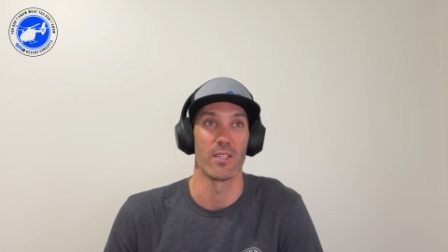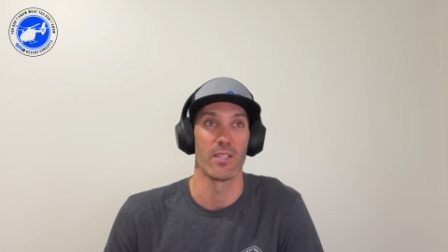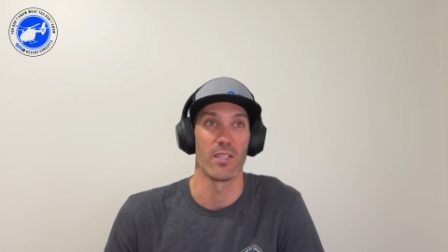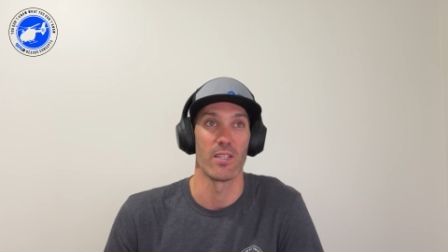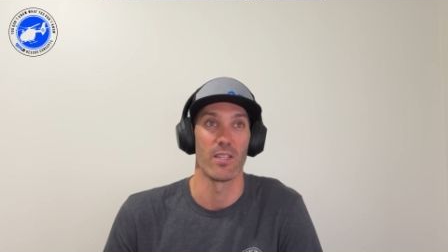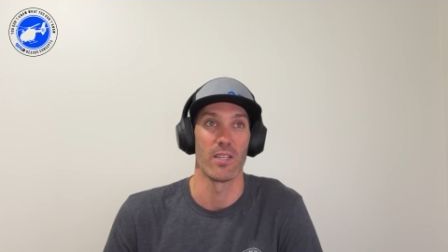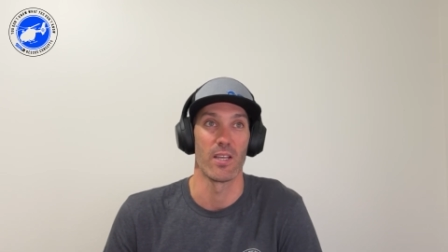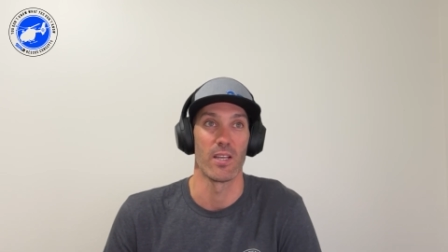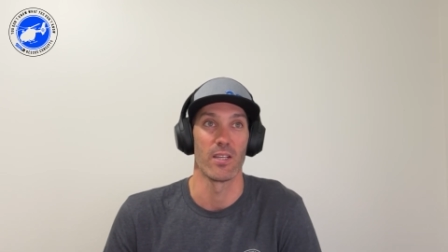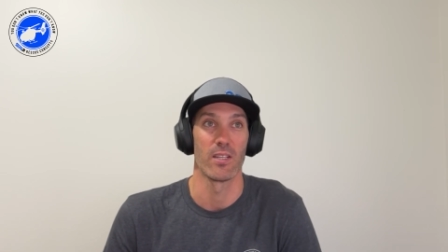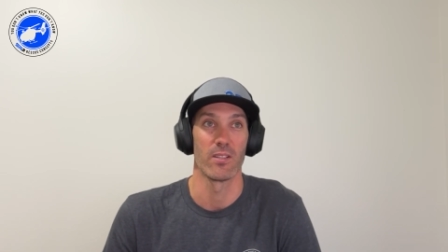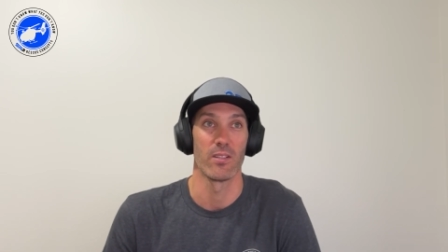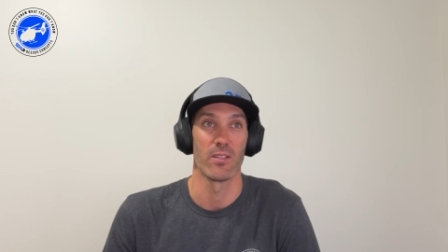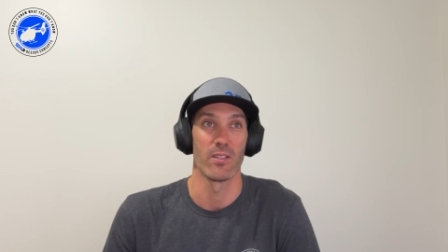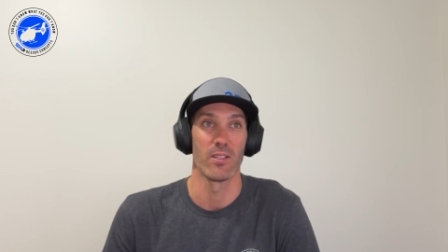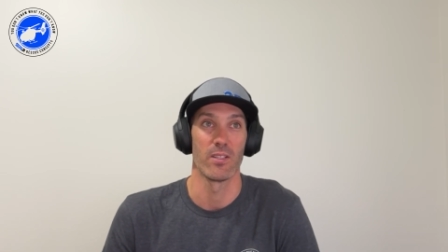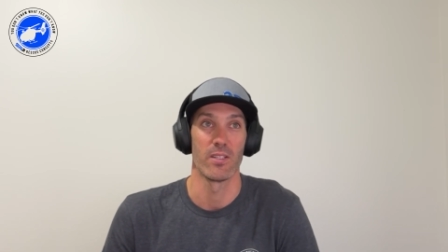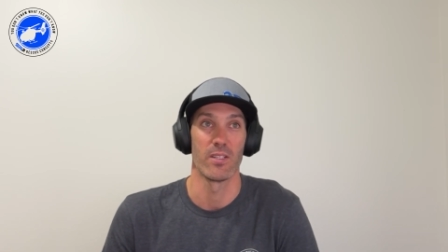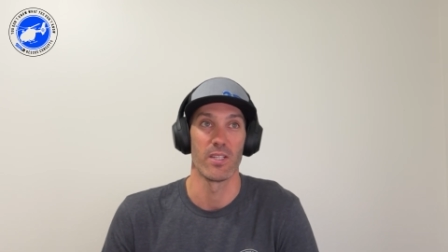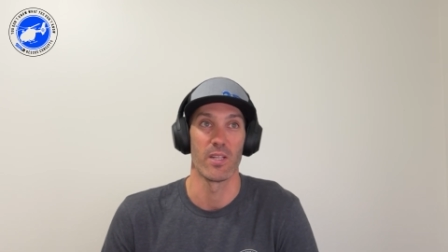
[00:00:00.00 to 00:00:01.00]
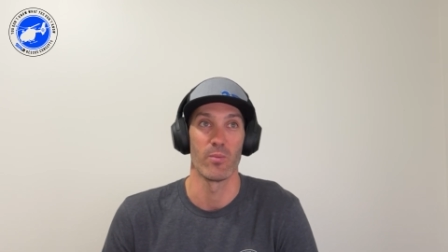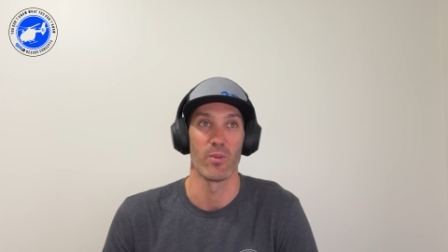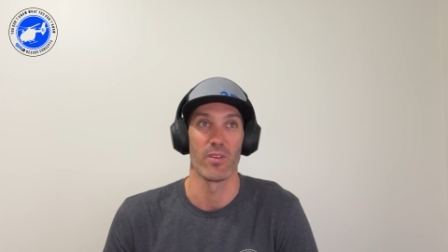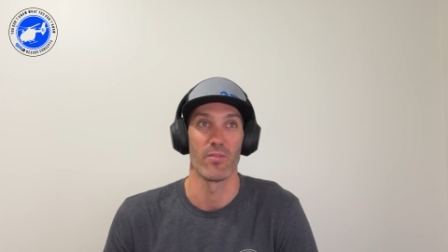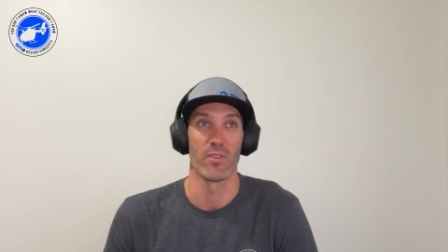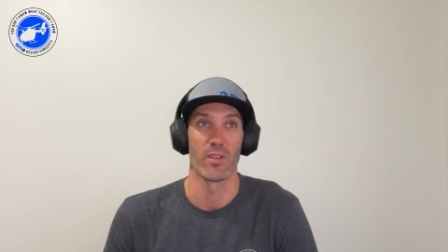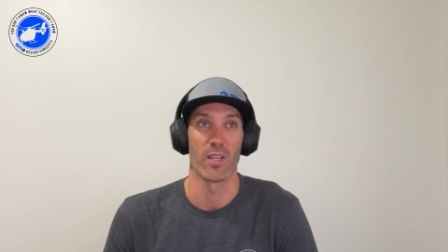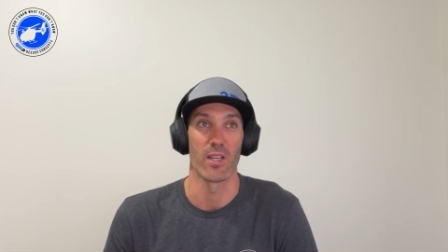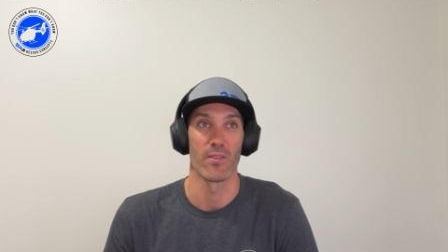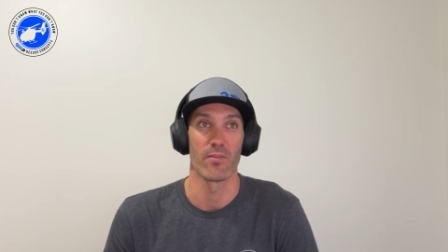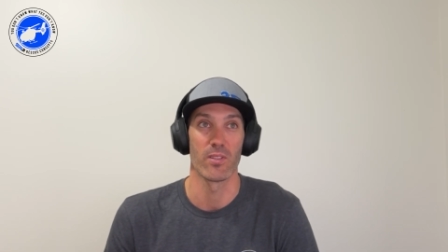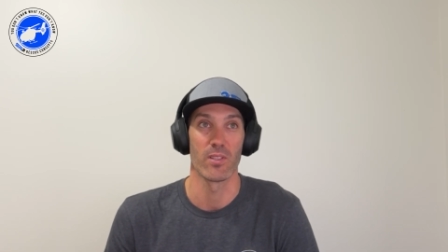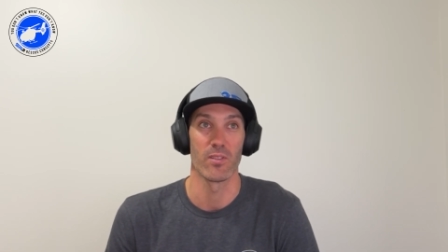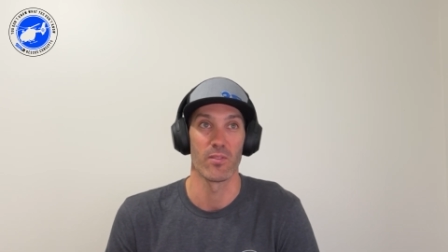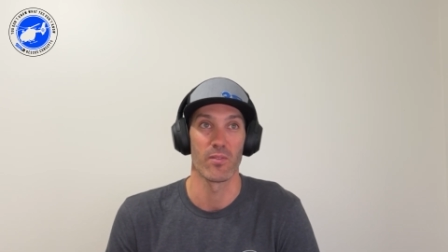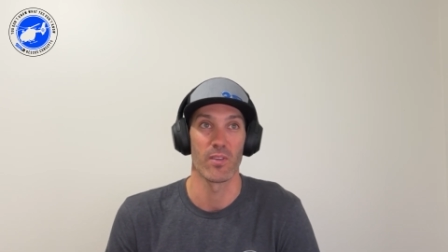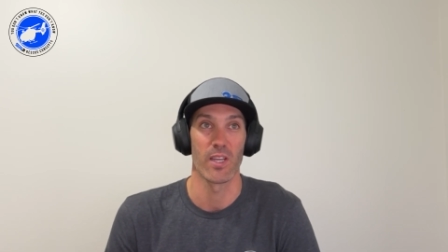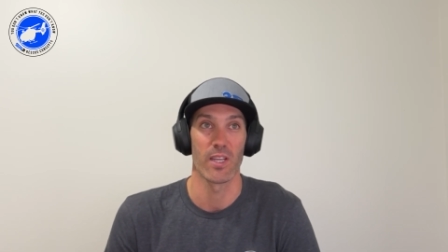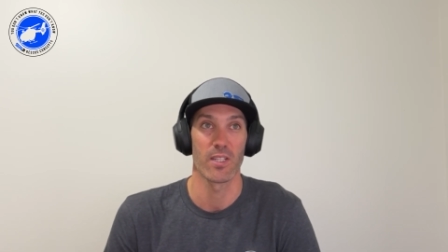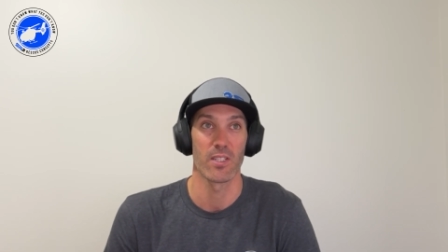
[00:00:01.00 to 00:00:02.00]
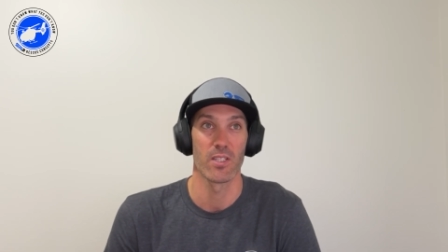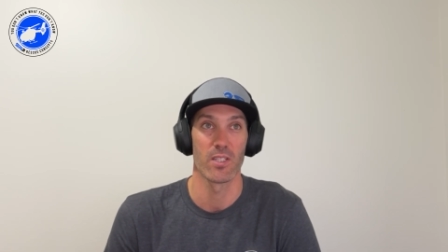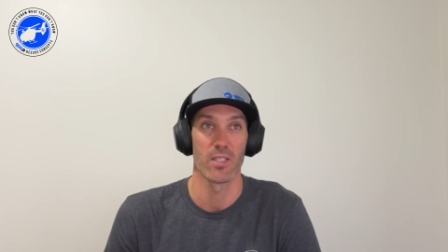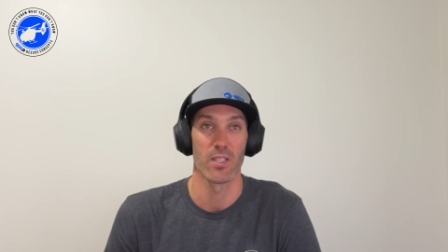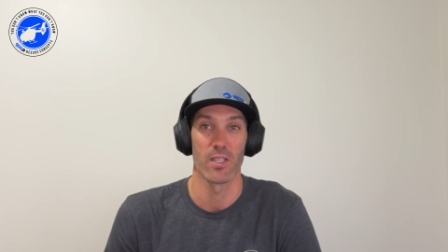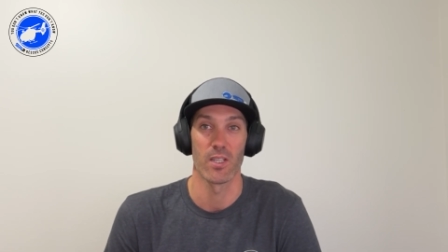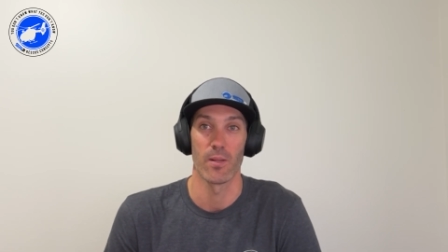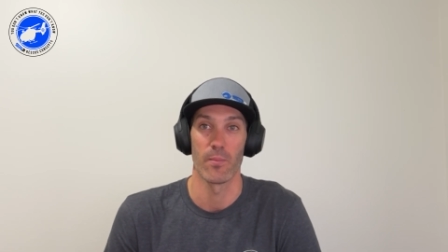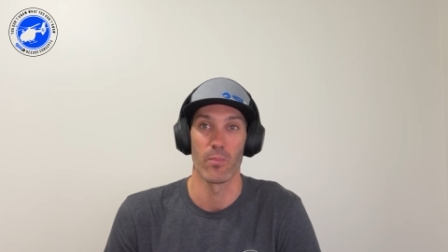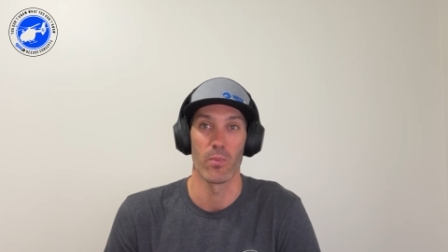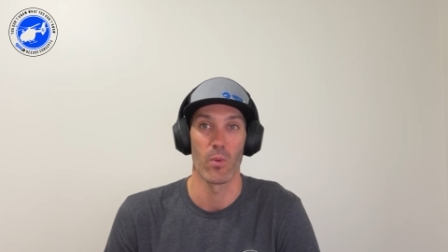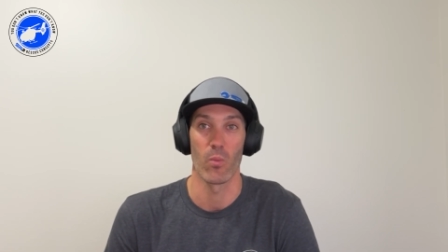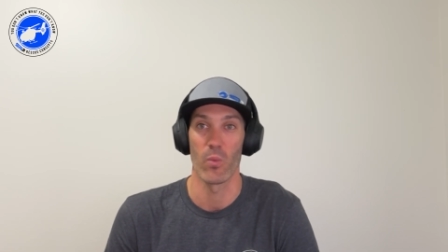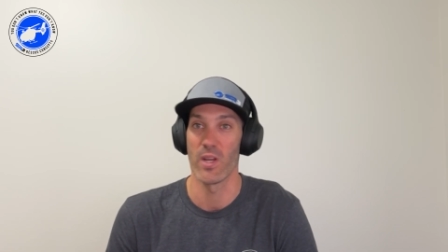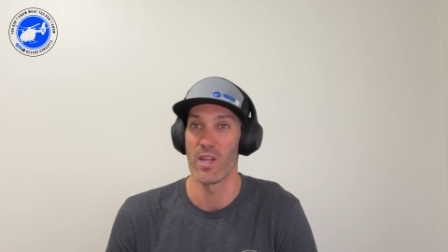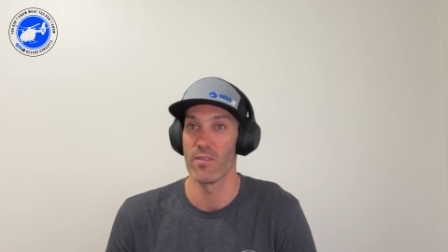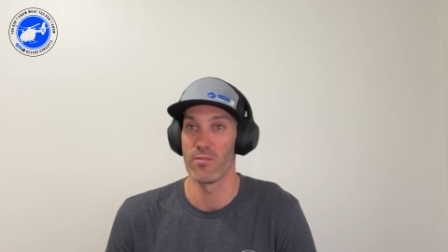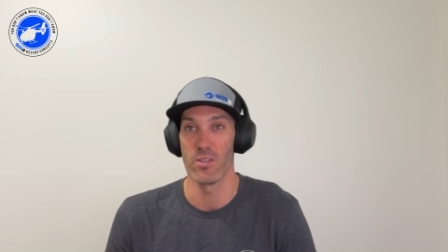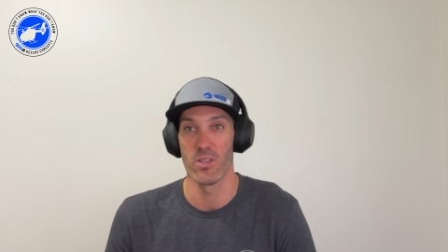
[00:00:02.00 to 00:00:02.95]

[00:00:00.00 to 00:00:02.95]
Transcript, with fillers: yeah, debriefing after the fact. We never used